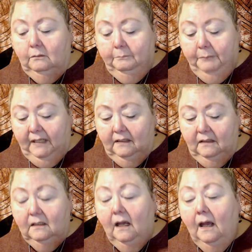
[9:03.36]

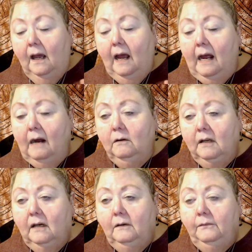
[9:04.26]
faces out
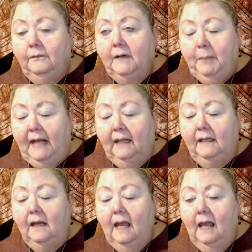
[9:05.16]
of a palette
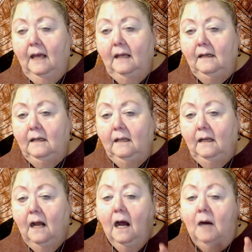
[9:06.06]
and did
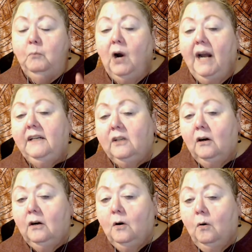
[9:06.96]
a bright
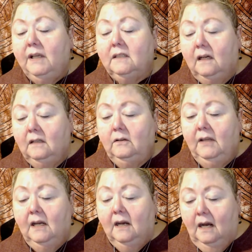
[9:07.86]
turquoise under
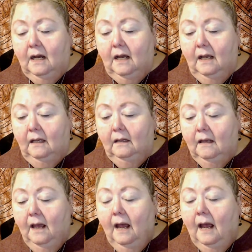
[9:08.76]
the eye,
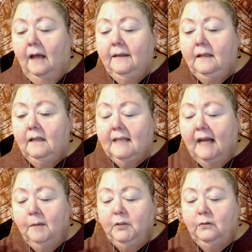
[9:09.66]
and then this
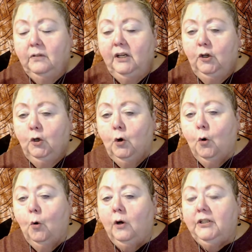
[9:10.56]
absolutely
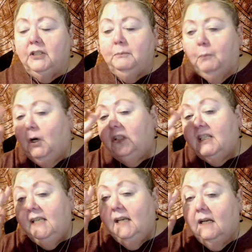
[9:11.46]
gorgeous burnt
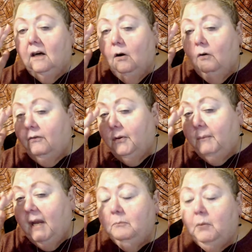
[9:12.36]
sienna over the
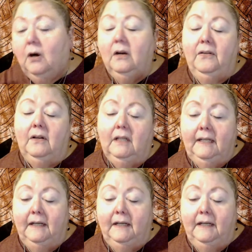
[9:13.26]
main part of the lid,